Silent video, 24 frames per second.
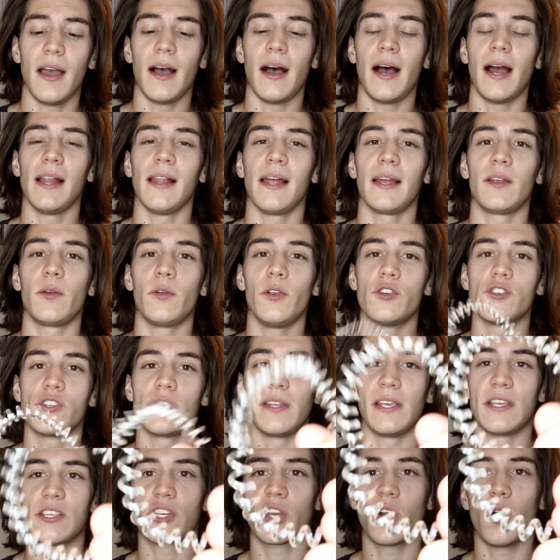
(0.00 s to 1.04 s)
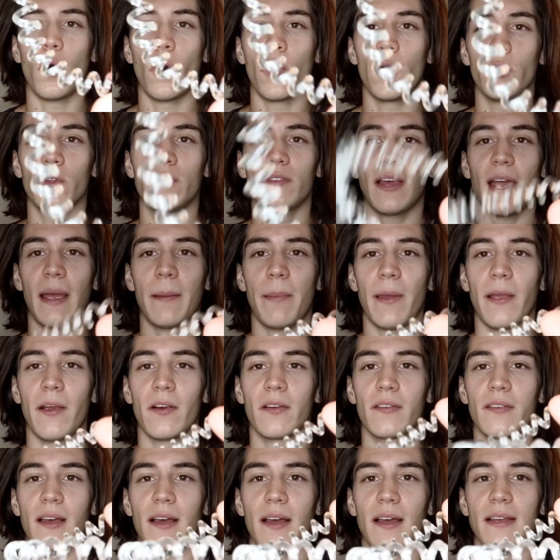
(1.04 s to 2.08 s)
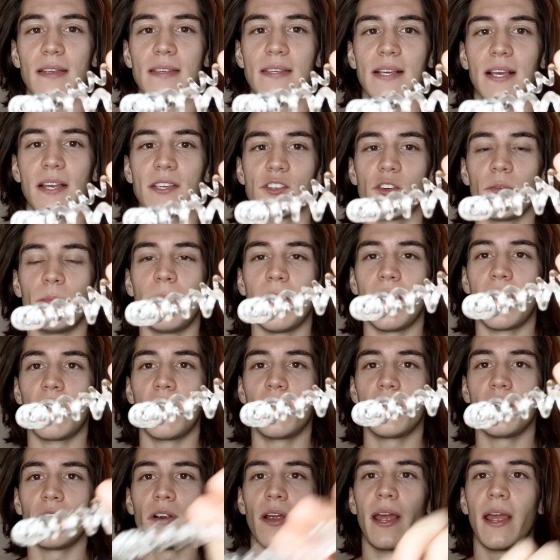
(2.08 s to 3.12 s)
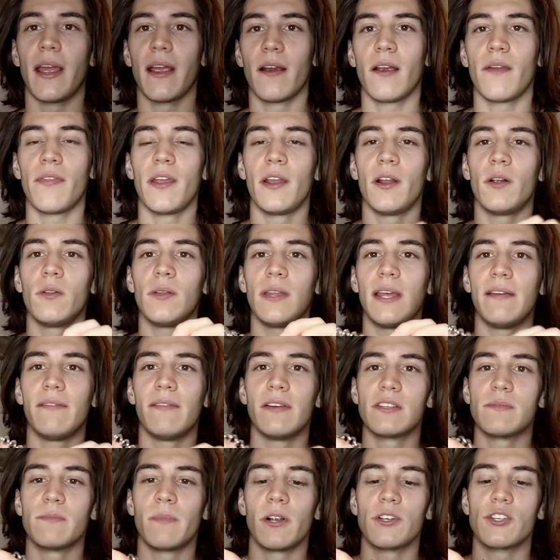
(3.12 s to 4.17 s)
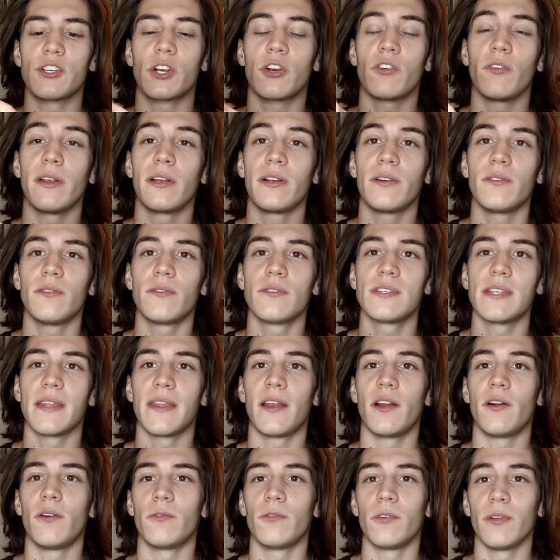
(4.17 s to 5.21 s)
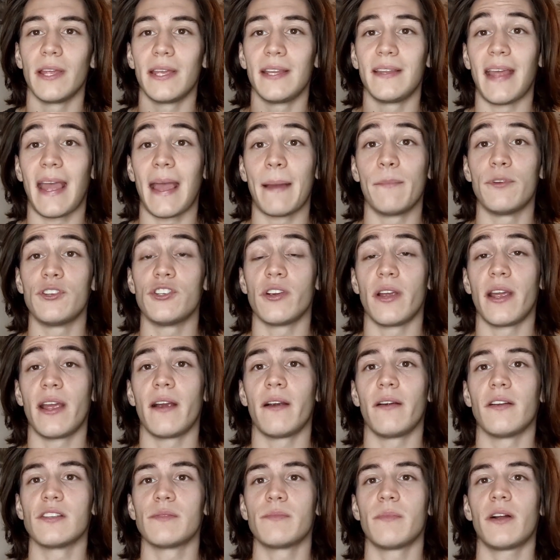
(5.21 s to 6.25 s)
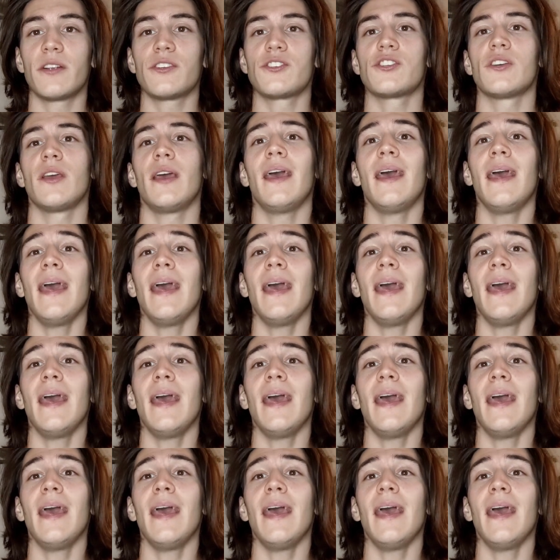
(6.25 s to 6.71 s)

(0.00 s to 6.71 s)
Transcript: I like using these coiled type hair ties because they're better on your hair and they don't leave as much crinkles and they don't really damage your hair as much.